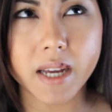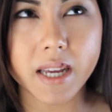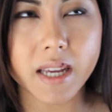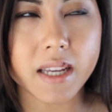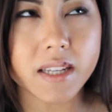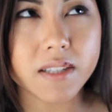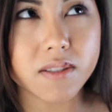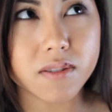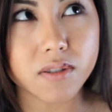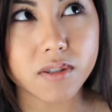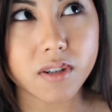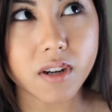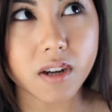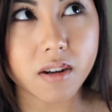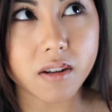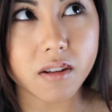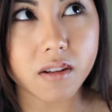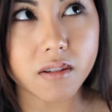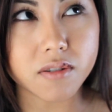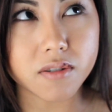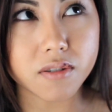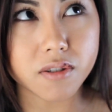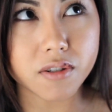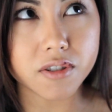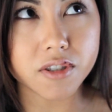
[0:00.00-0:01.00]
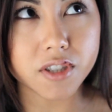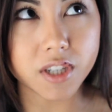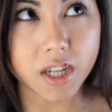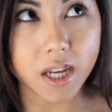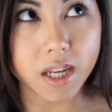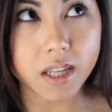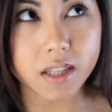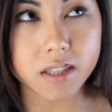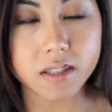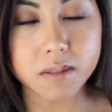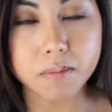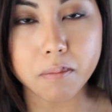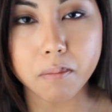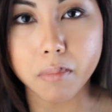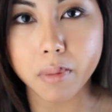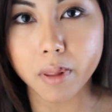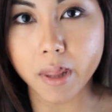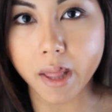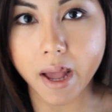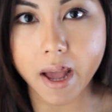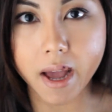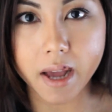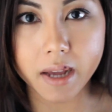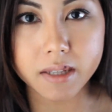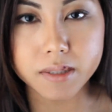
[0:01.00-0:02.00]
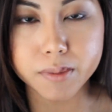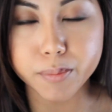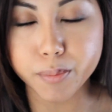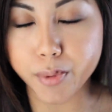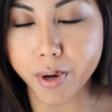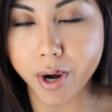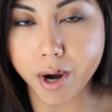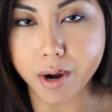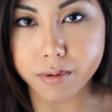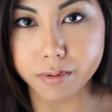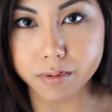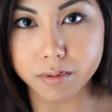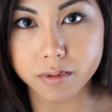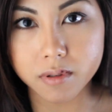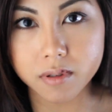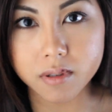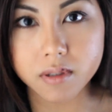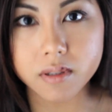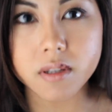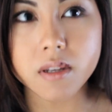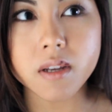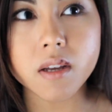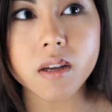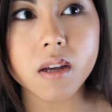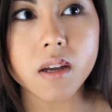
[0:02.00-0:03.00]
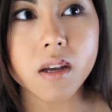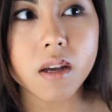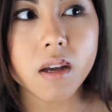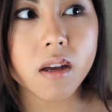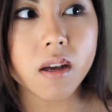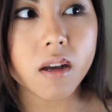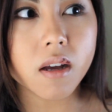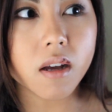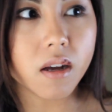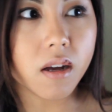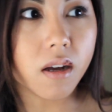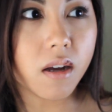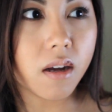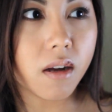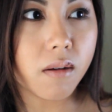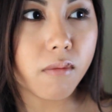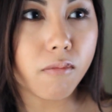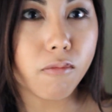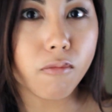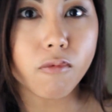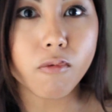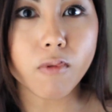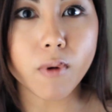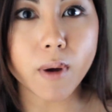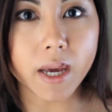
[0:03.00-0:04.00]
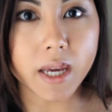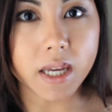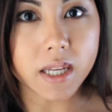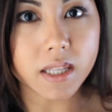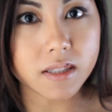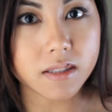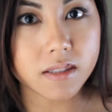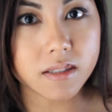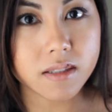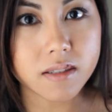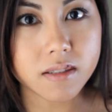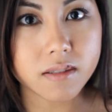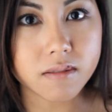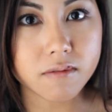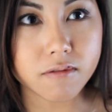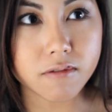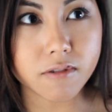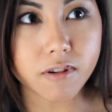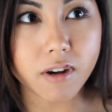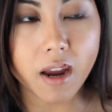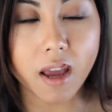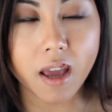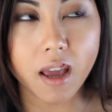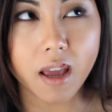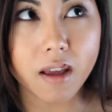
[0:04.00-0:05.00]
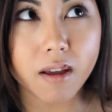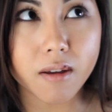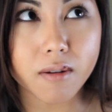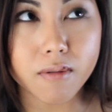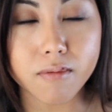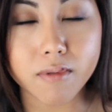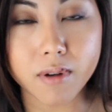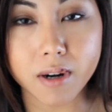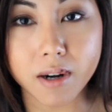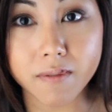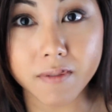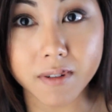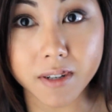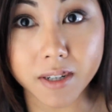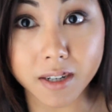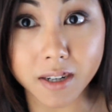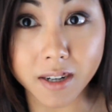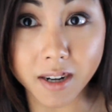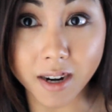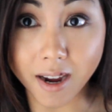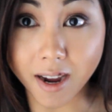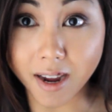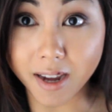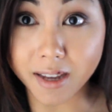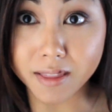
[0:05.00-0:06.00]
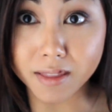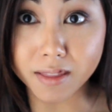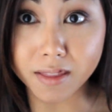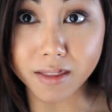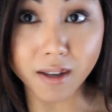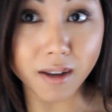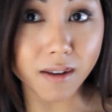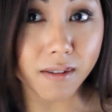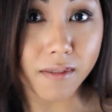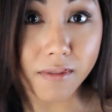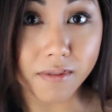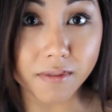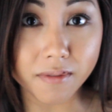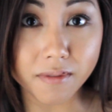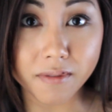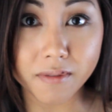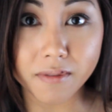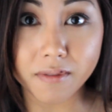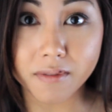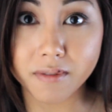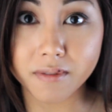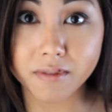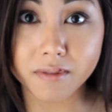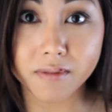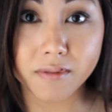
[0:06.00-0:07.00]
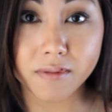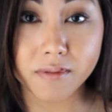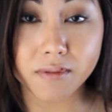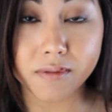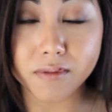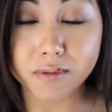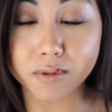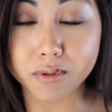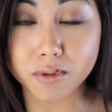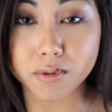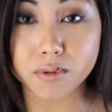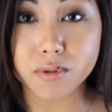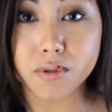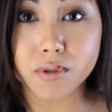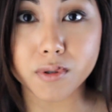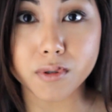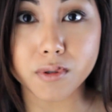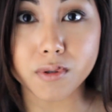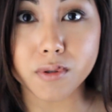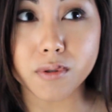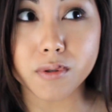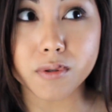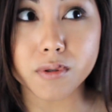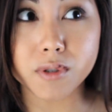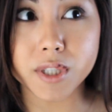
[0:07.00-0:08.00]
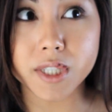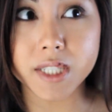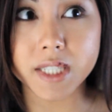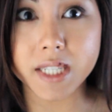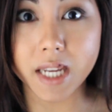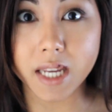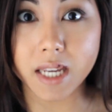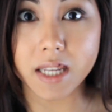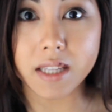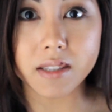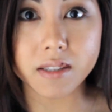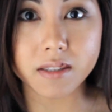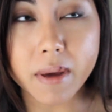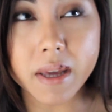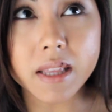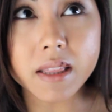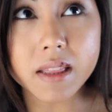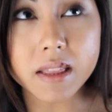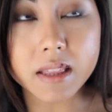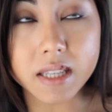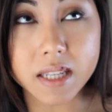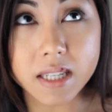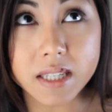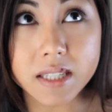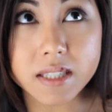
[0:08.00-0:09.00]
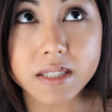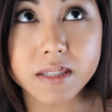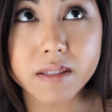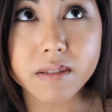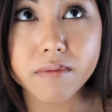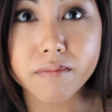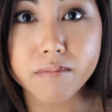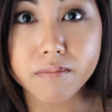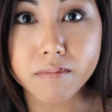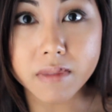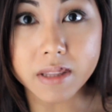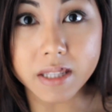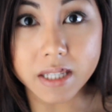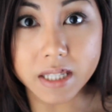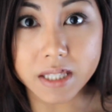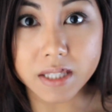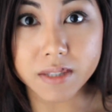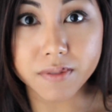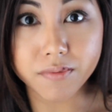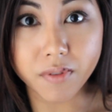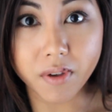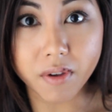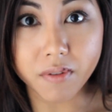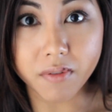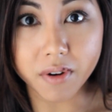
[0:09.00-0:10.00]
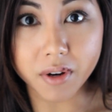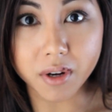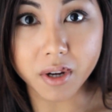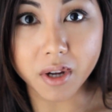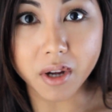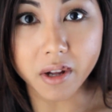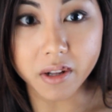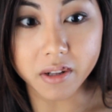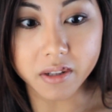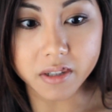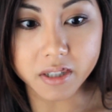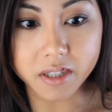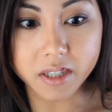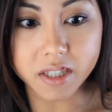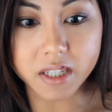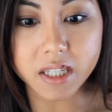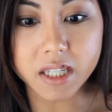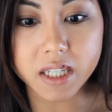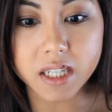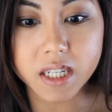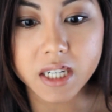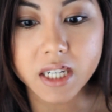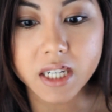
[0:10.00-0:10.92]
guess they're not colors, they're shades. Blacks, browns, white, gray, whatever. I love neutral shades. My least favorite color